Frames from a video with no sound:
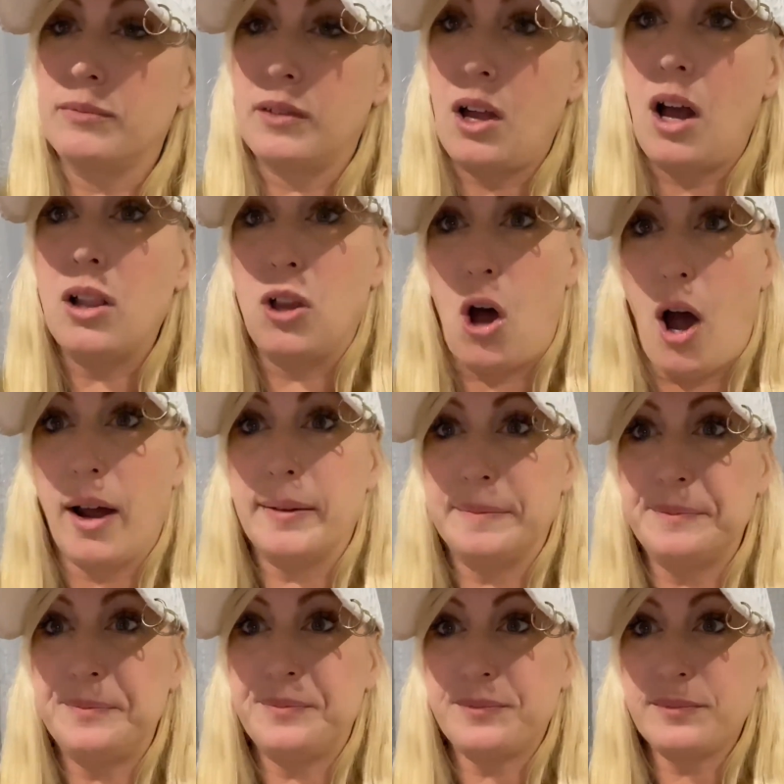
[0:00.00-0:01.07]
a lot.
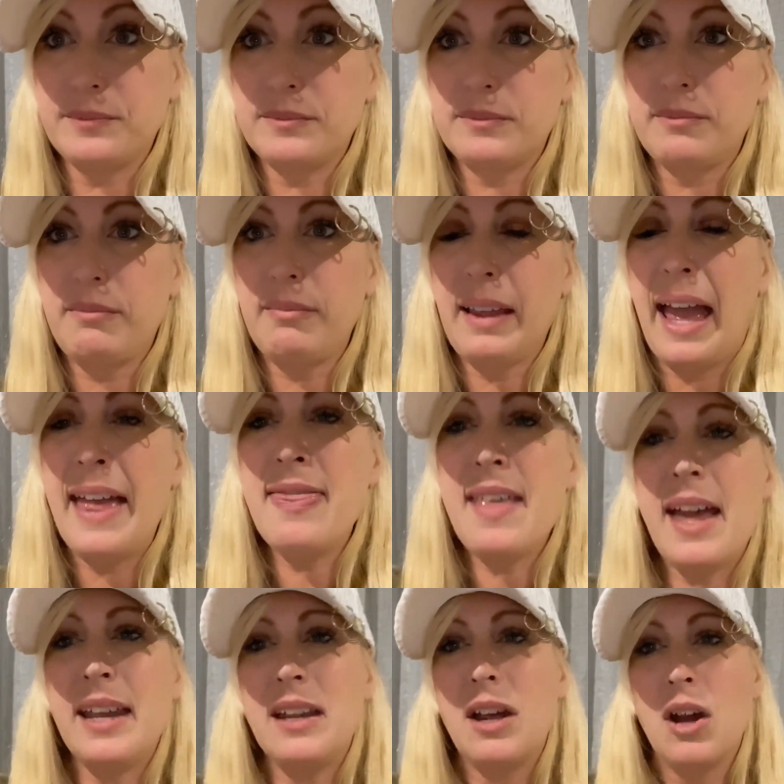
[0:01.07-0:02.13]
And
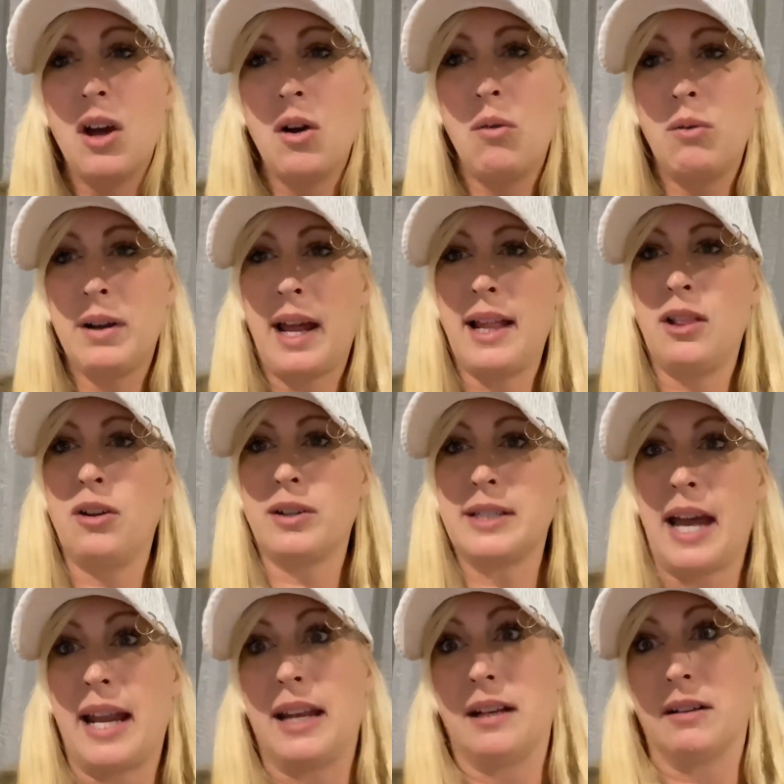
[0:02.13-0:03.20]
then when I looked
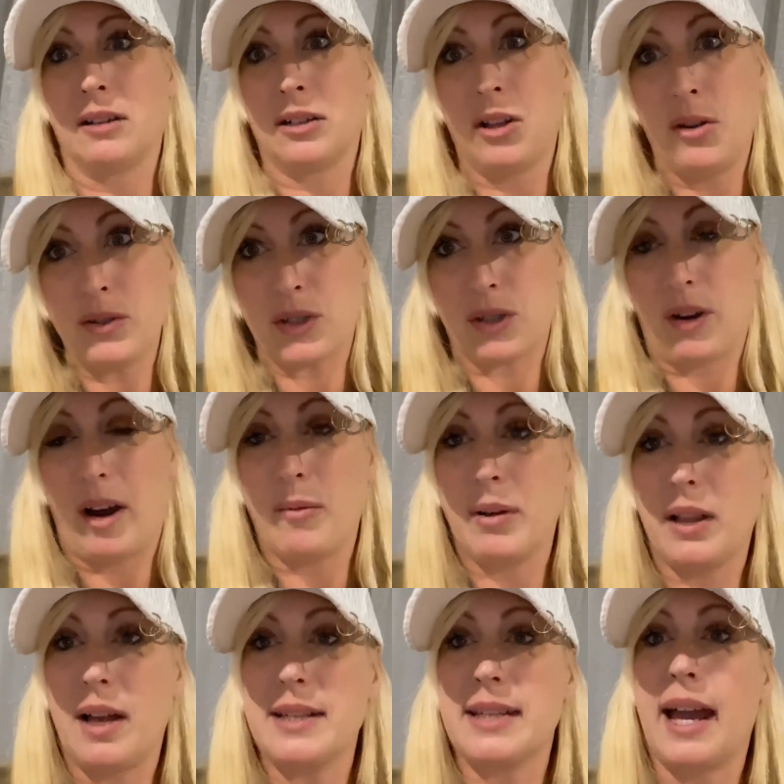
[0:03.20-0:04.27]
at it closer, I
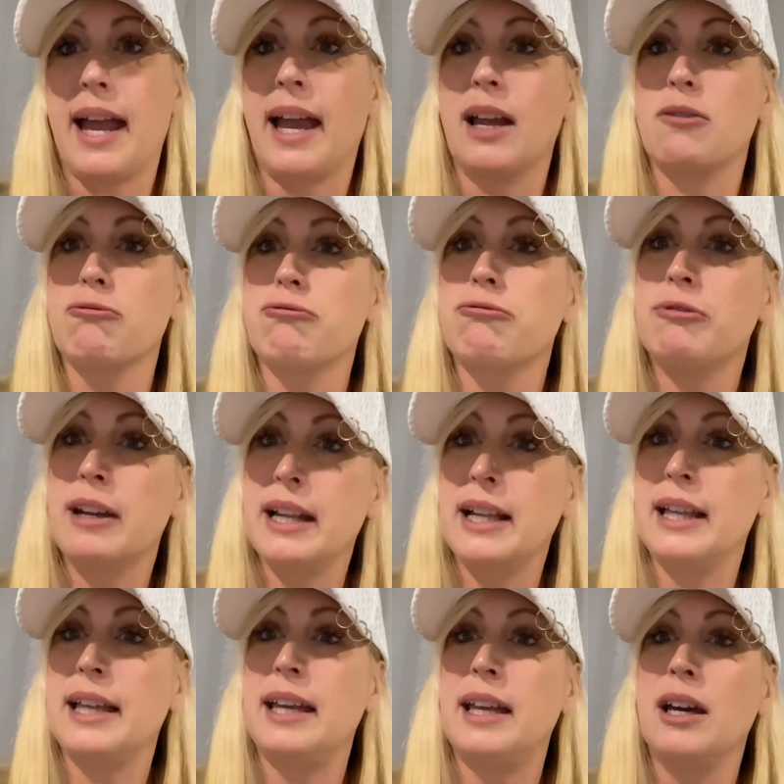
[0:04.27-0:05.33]
realized I had
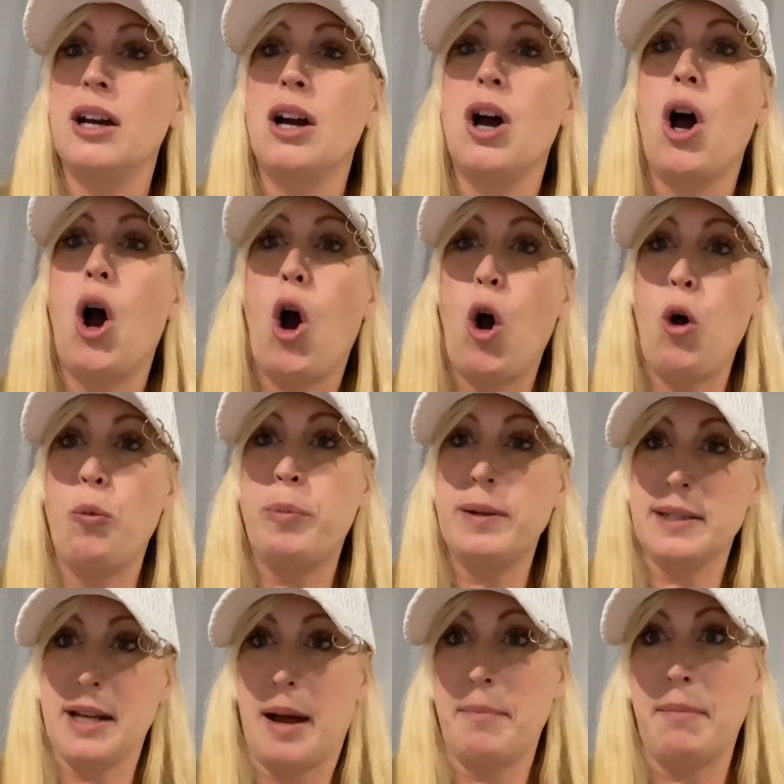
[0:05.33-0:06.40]
really
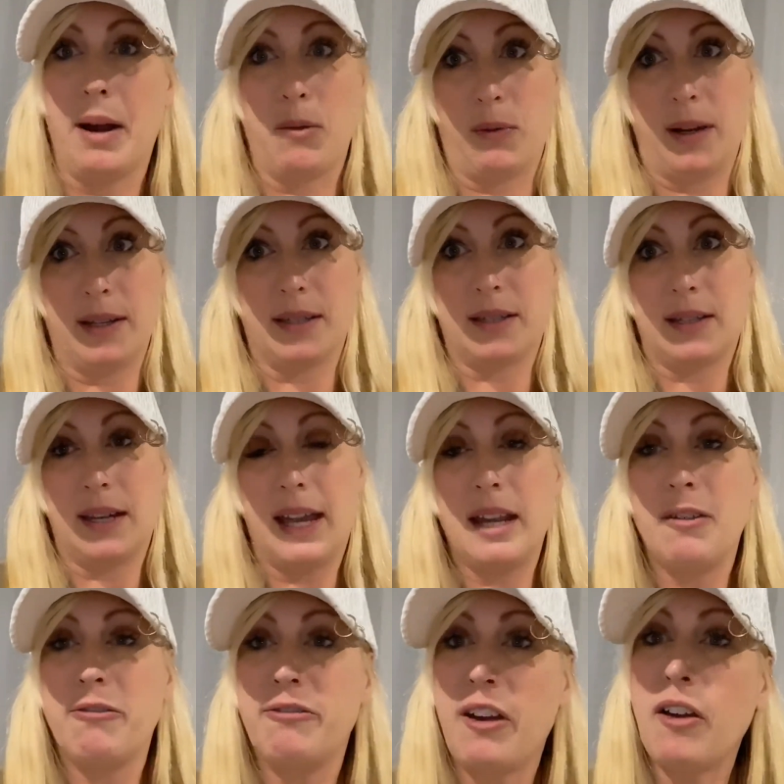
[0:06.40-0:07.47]
opened up my wrist in
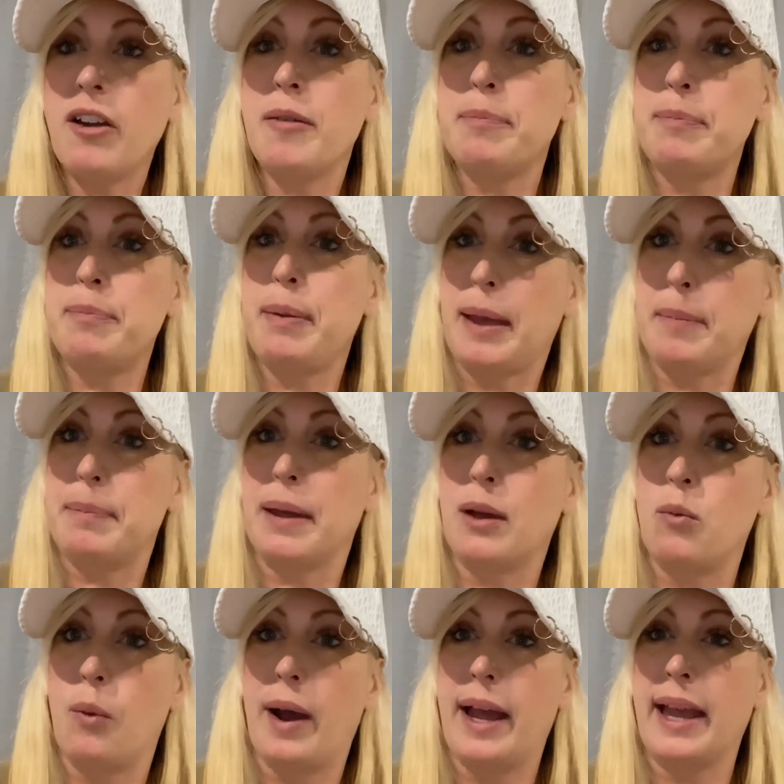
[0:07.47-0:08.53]
a very big, big
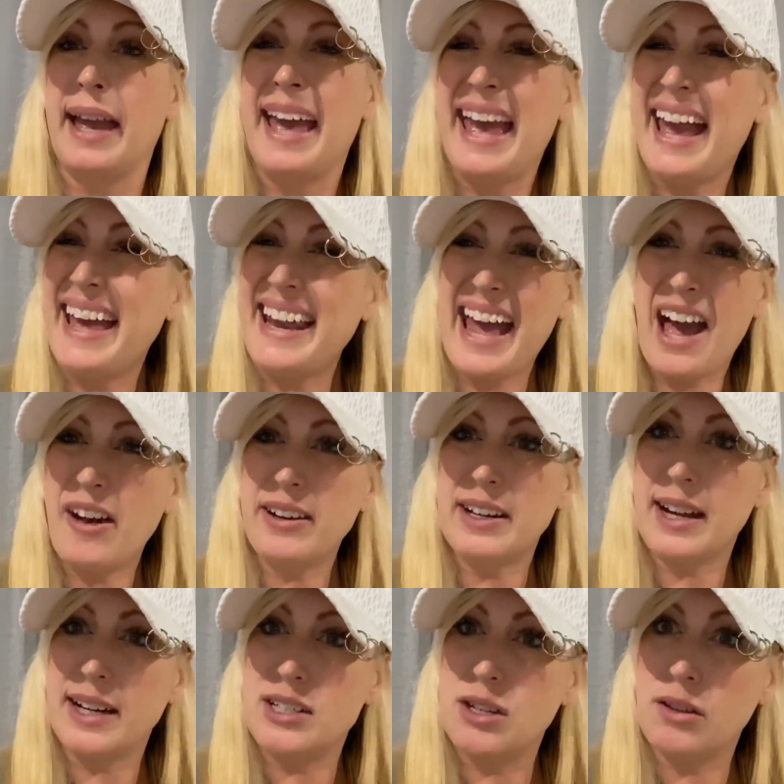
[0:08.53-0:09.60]
way. And how
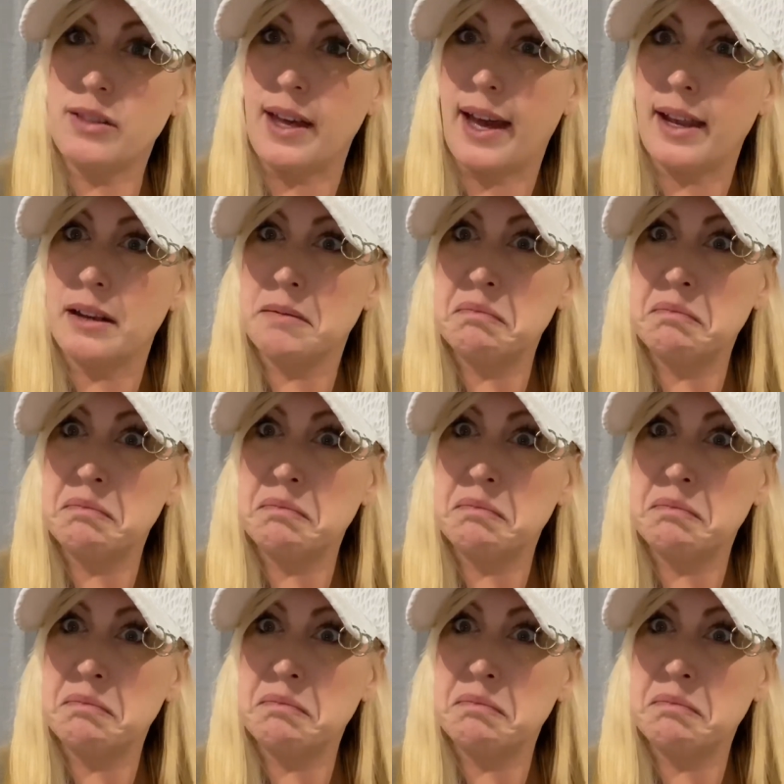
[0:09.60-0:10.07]
did I do that?